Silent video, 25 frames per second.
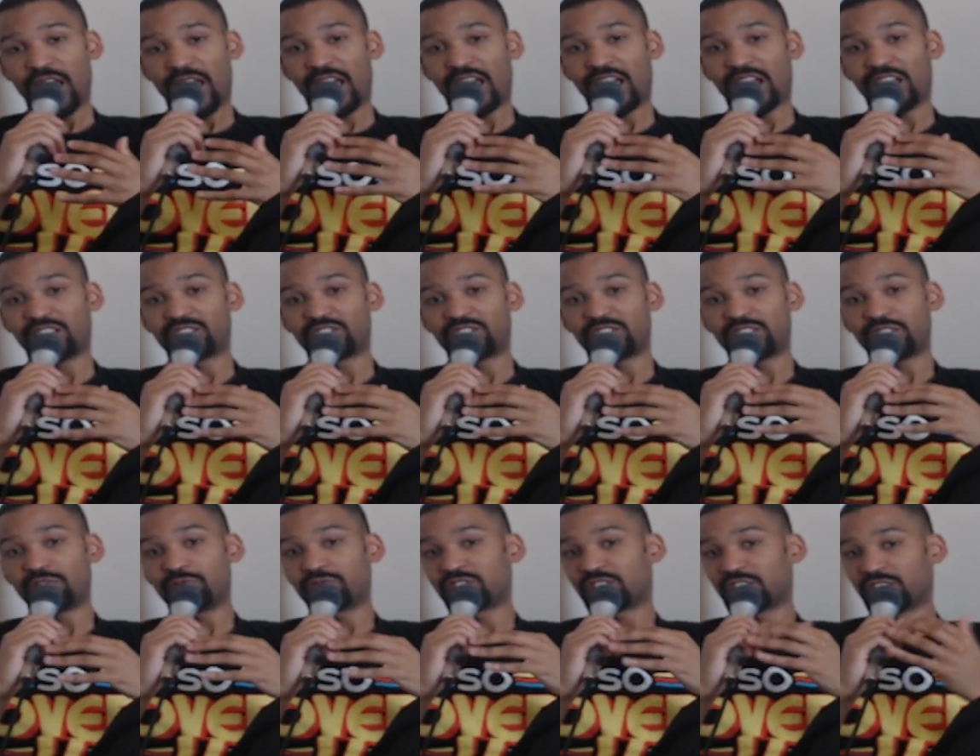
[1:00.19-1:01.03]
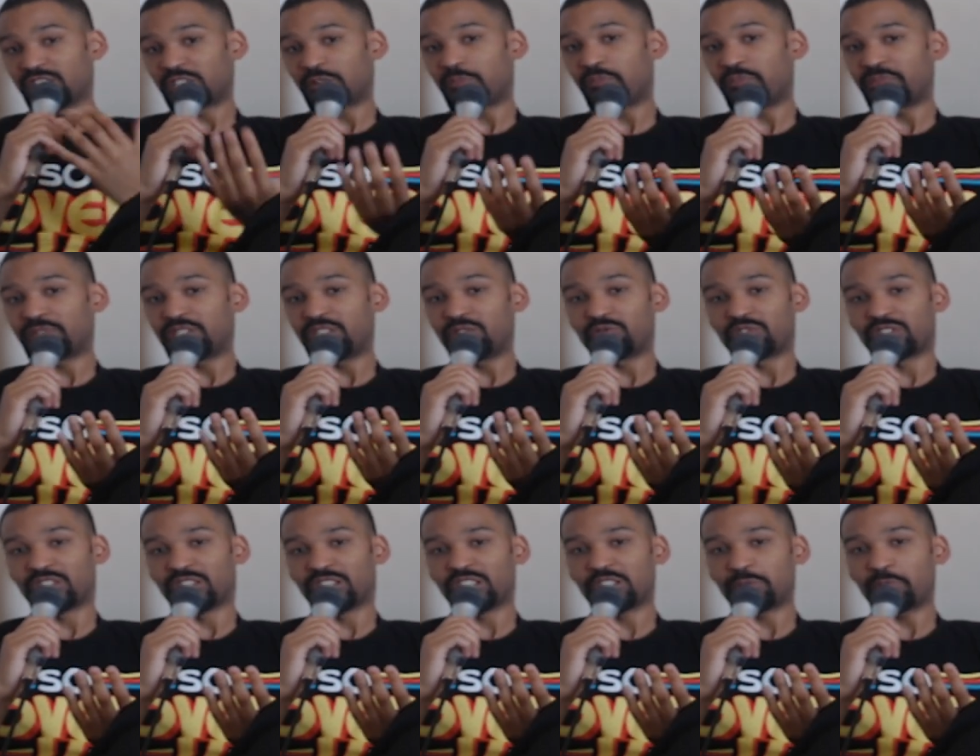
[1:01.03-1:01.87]
and she was
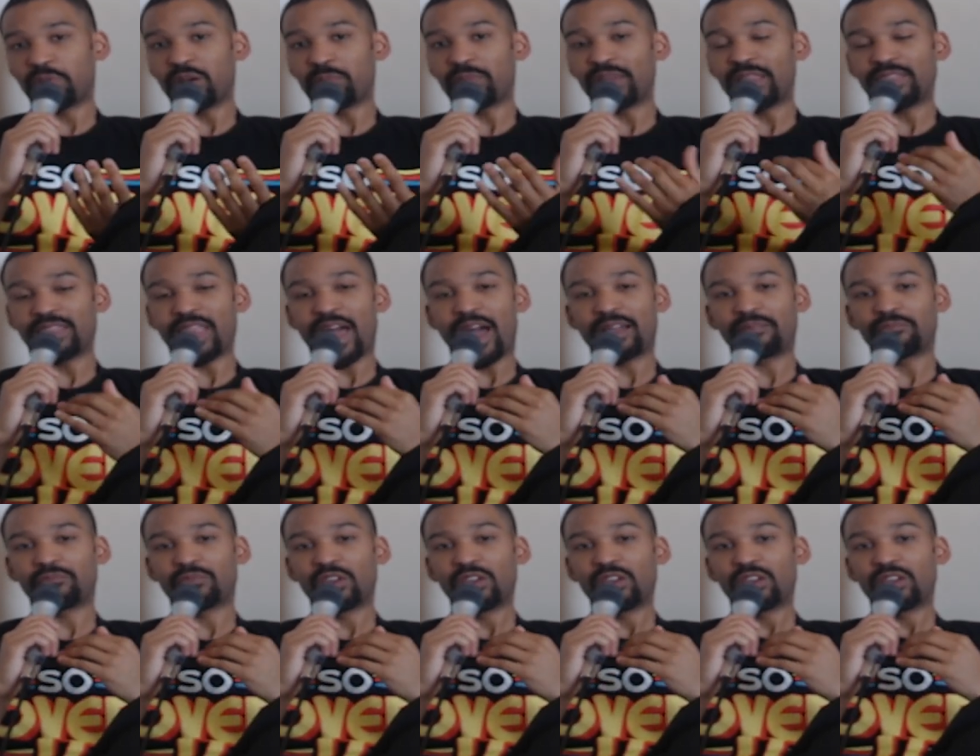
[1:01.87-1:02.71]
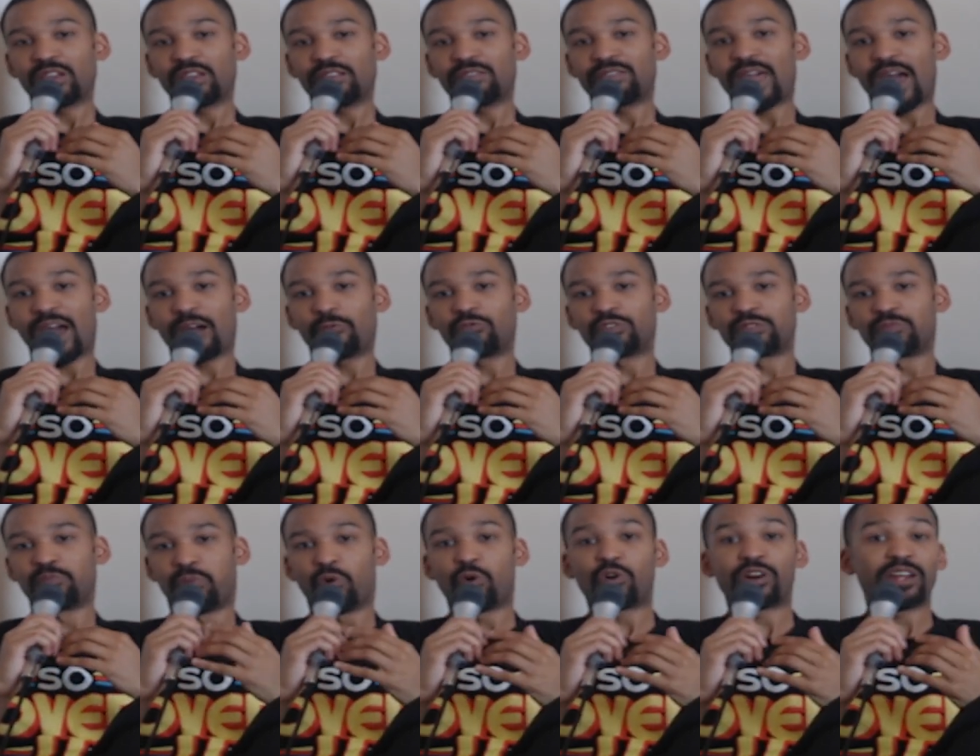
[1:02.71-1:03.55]
an experiment that
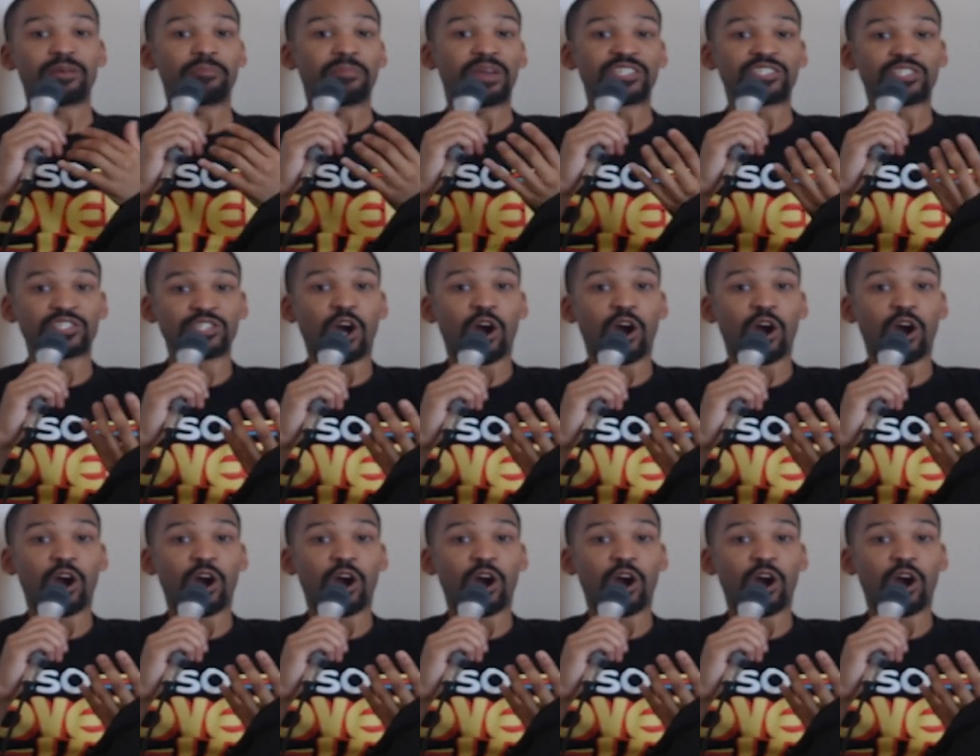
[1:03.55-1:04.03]
was born in Mick's